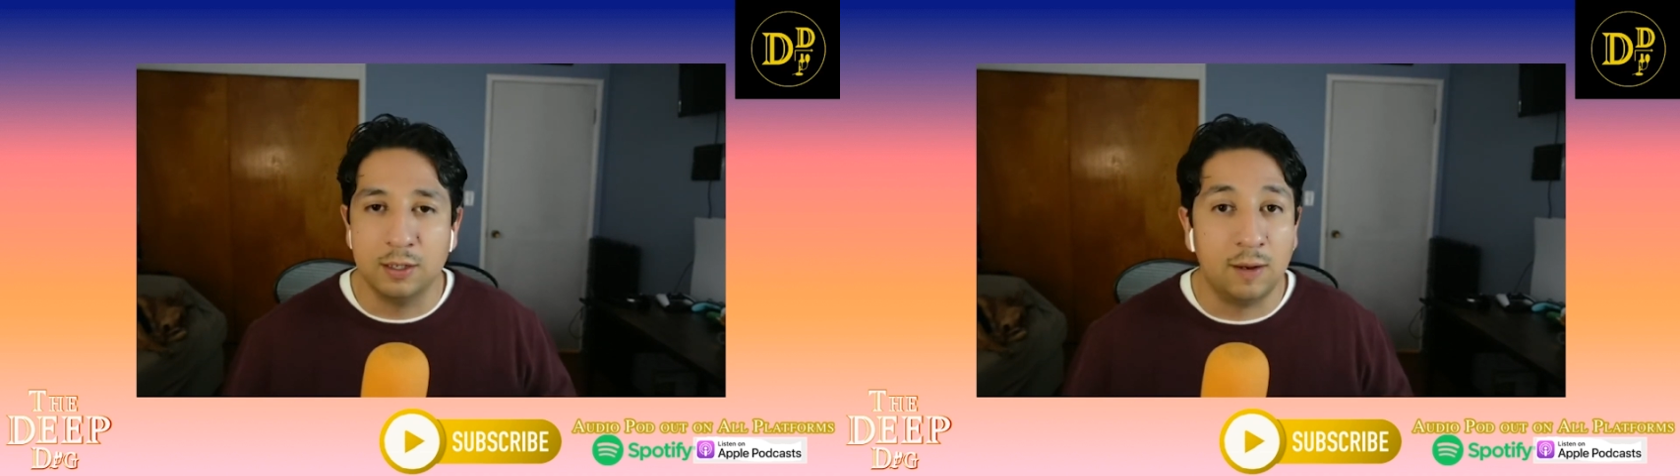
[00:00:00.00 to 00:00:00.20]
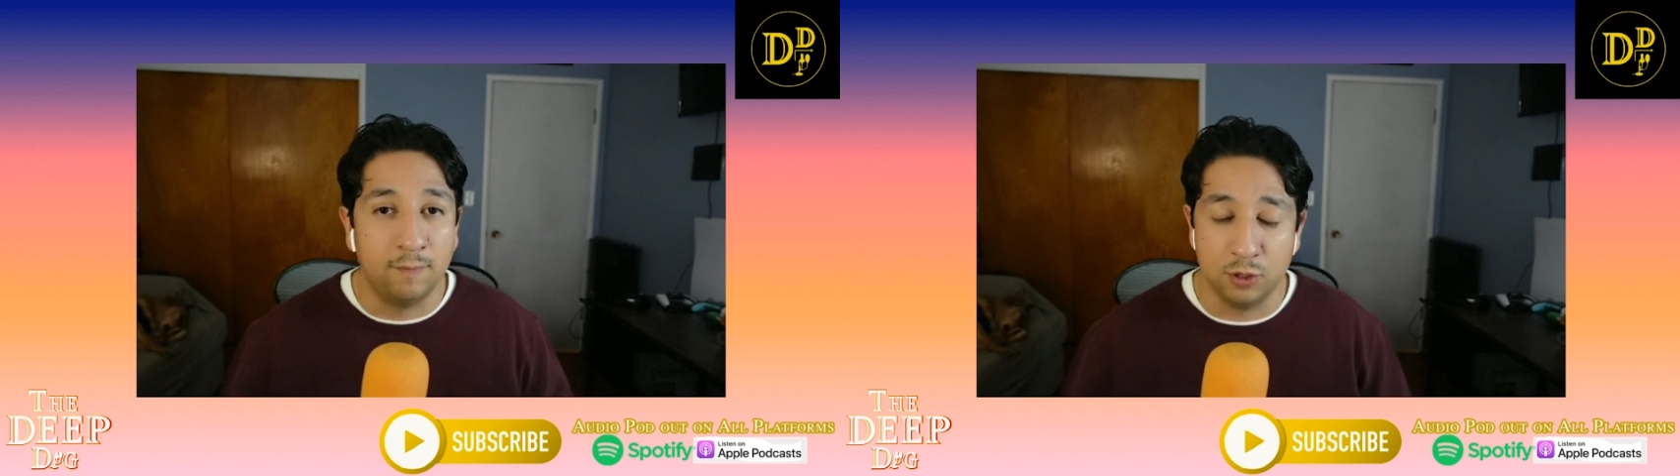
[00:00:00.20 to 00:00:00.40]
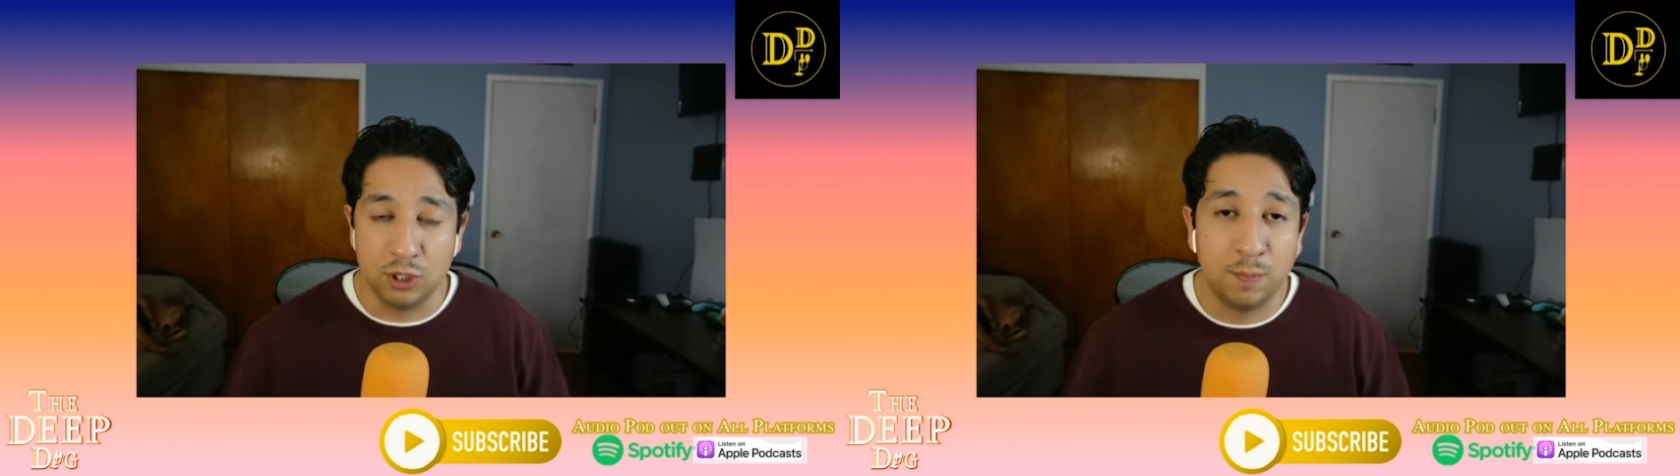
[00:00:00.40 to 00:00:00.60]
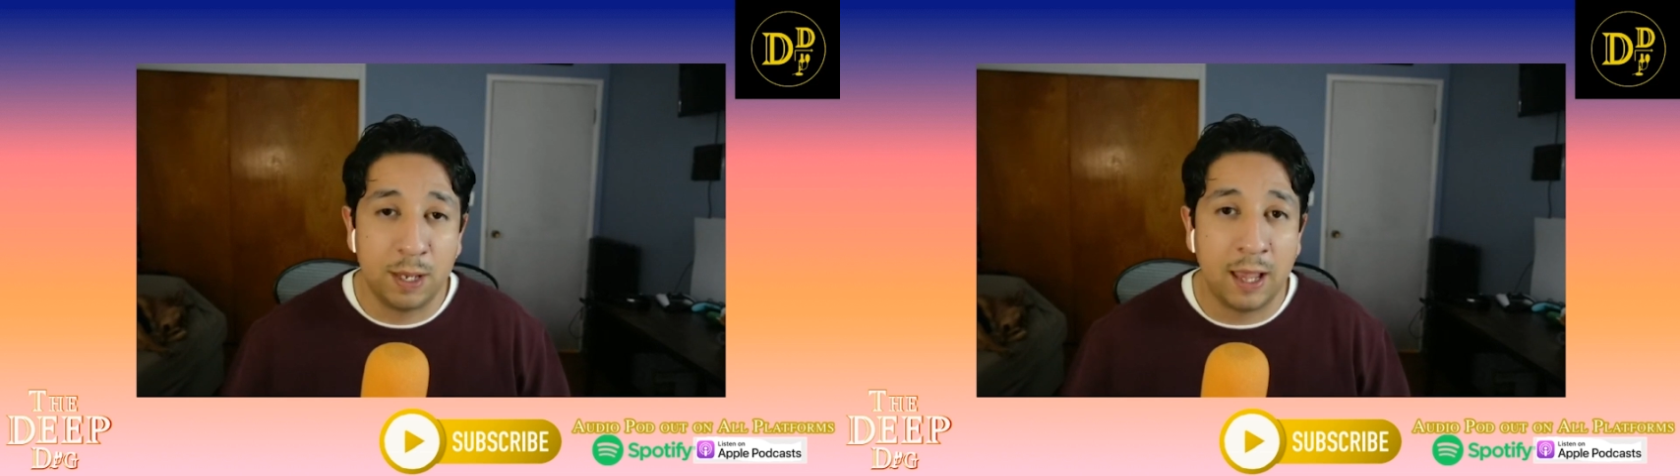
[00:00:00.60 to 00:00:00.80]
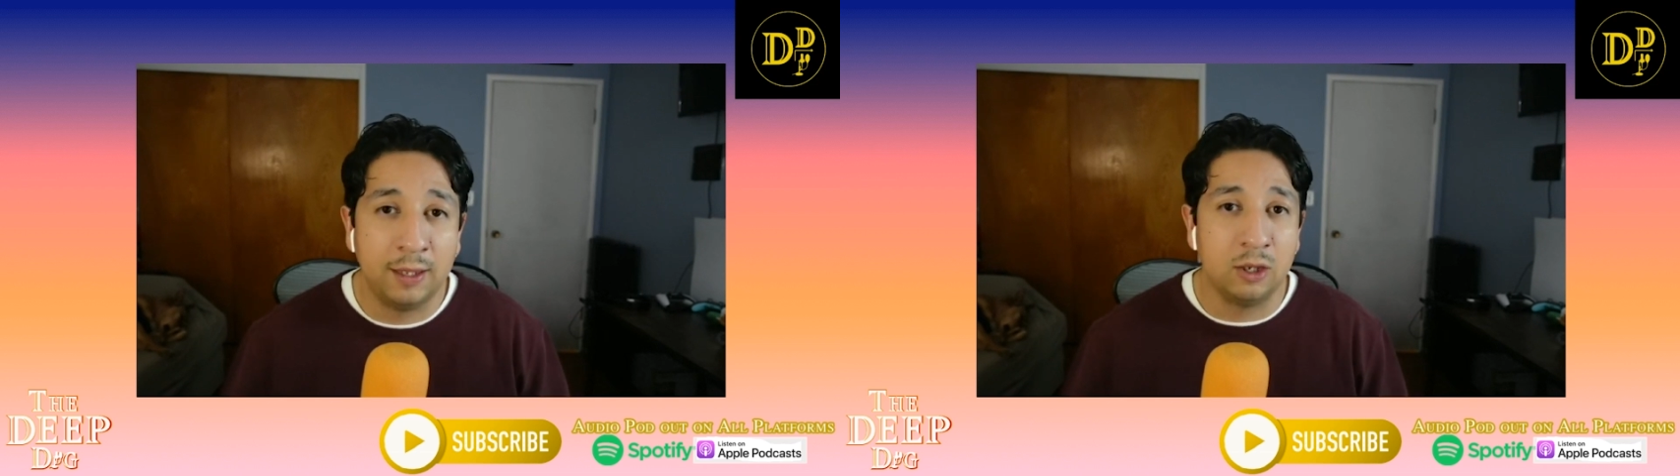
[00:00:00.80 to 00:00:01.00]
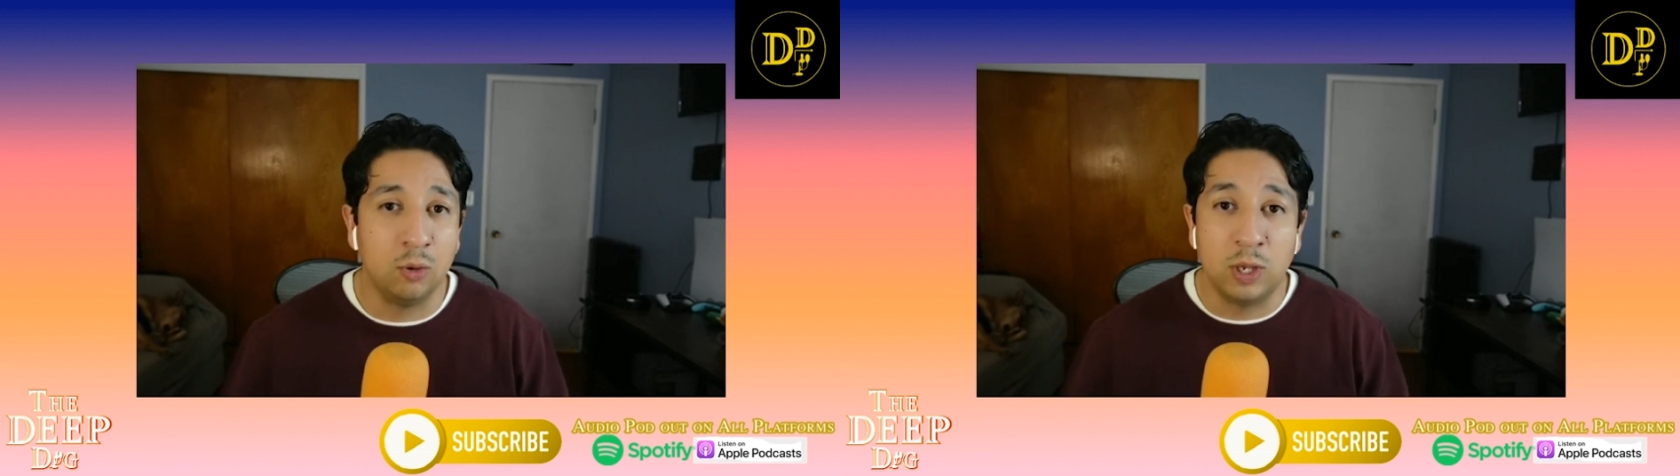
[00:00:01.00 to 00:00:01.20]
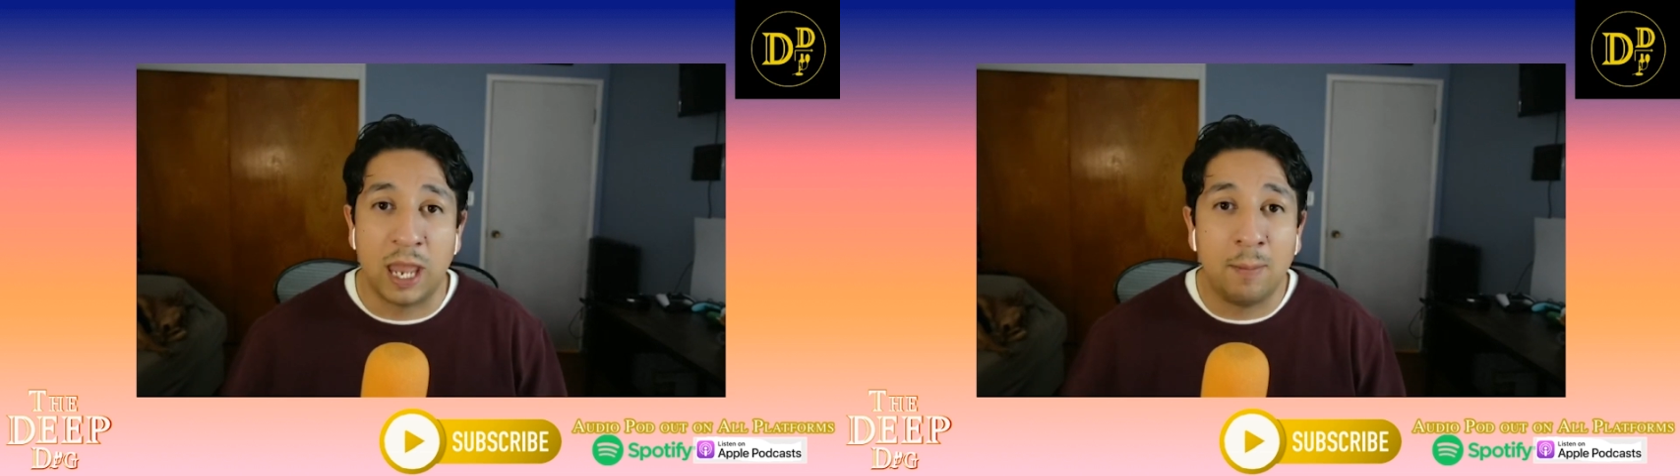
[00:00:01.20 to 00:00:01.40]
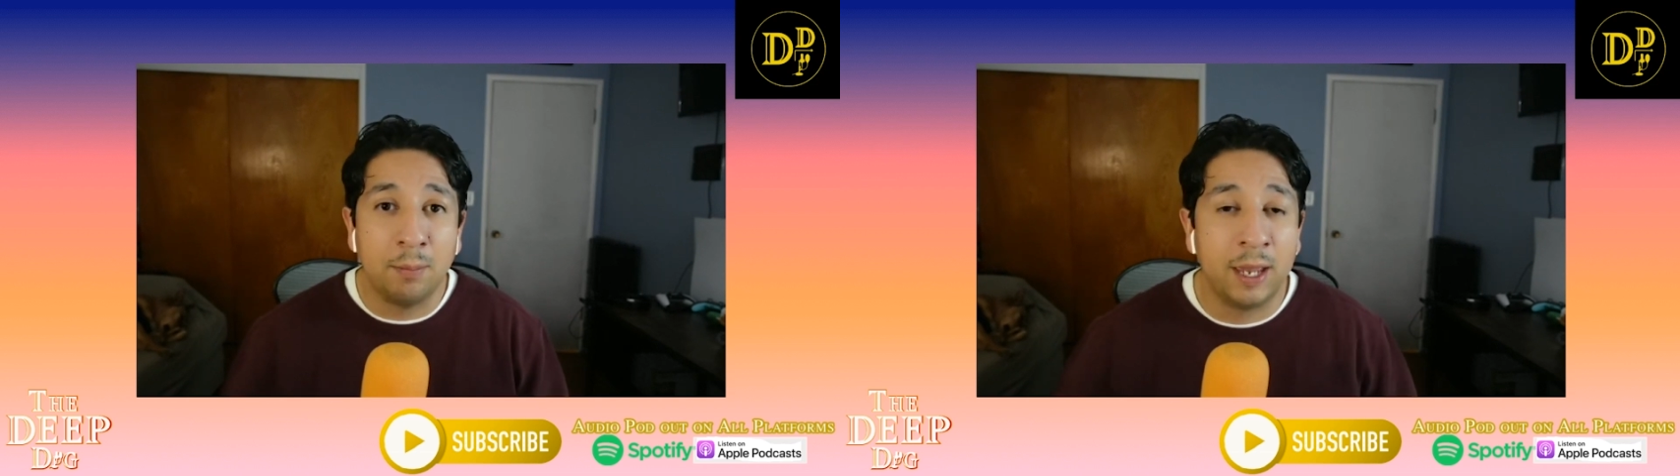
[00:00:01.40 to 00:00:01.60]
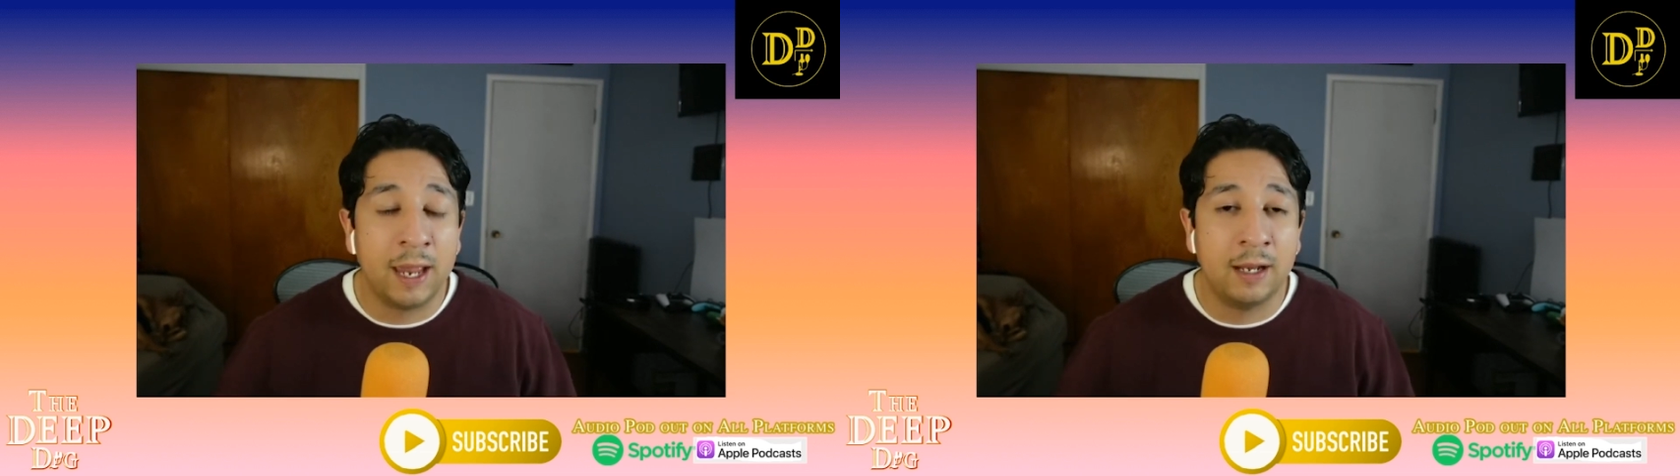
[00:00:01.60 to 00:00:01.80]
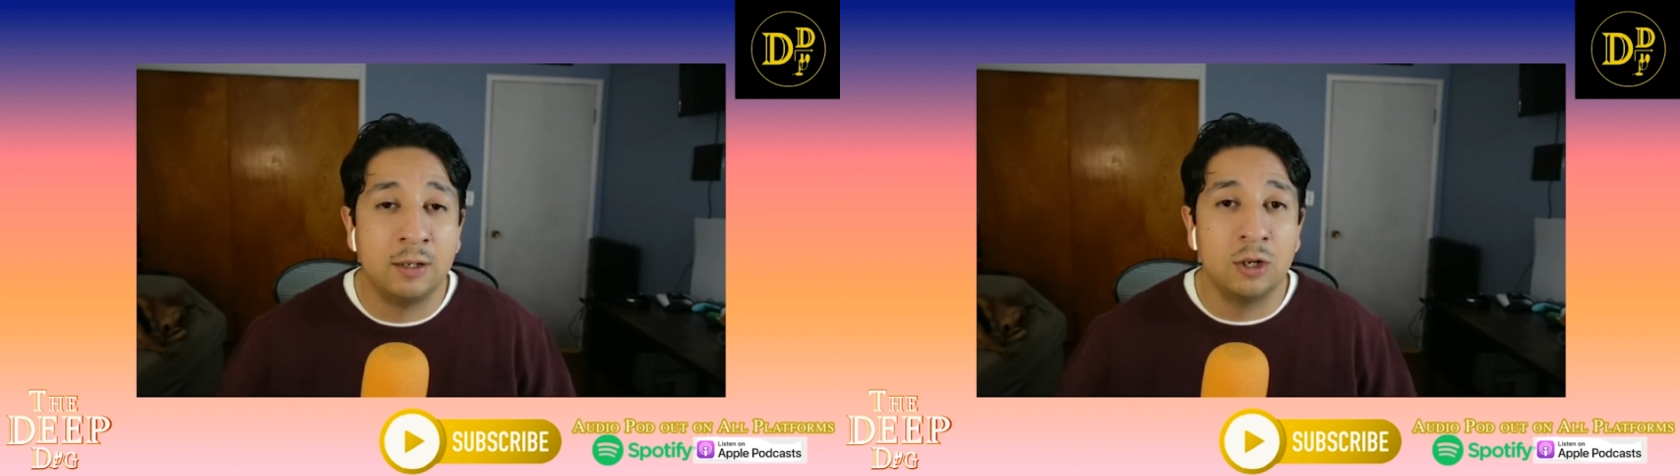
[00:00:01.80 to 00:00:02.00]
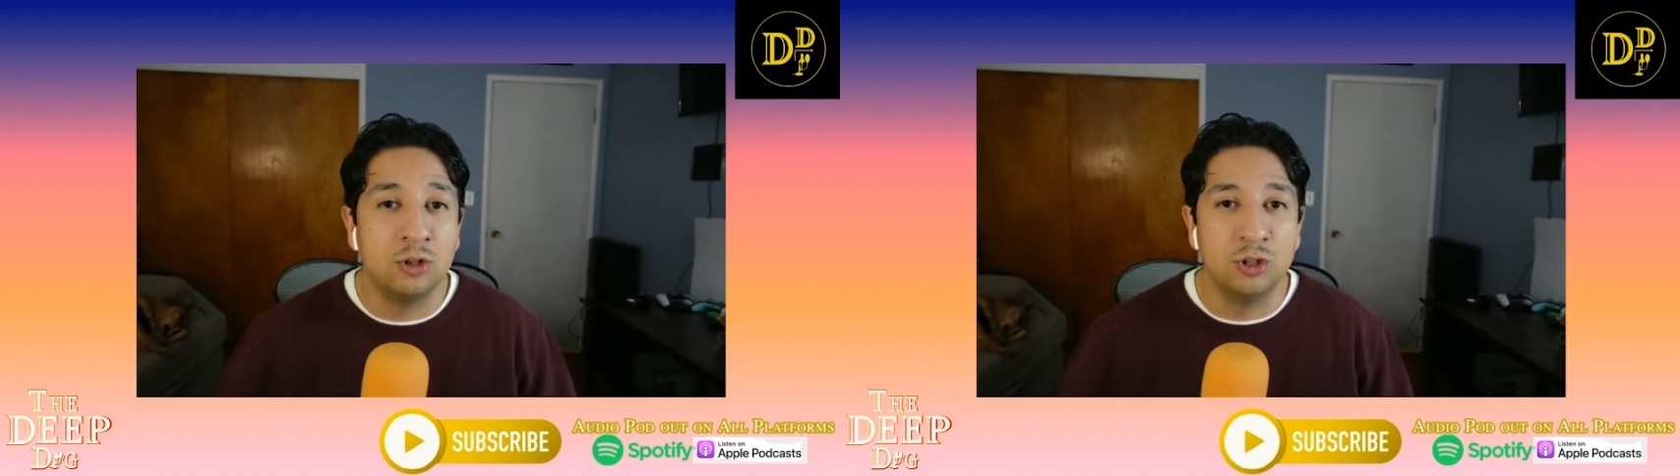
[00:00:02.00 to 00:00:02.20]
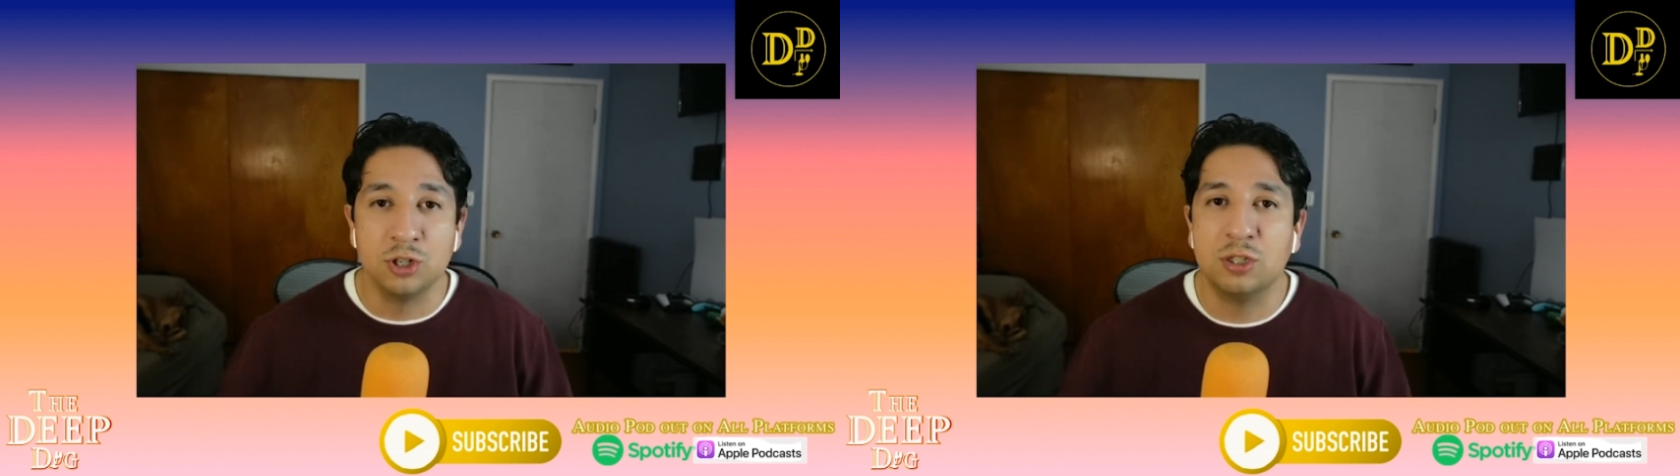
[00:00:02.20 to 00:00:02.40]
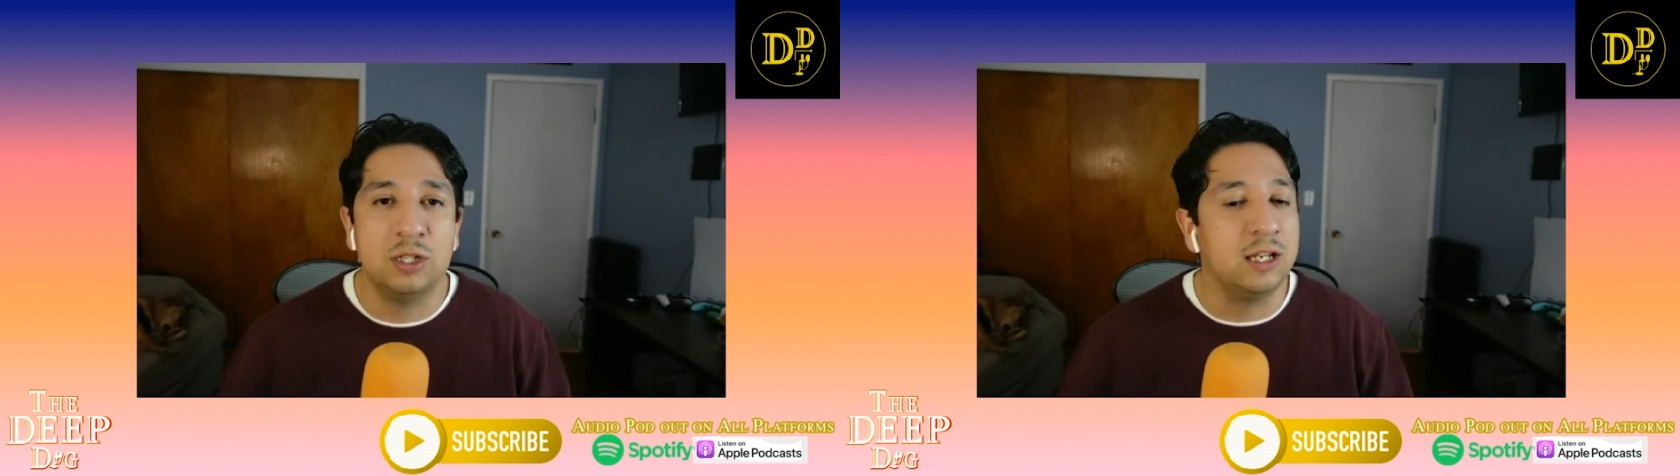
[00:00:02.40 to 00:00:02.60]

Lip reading: If you're Chip Kelly, you game plan, just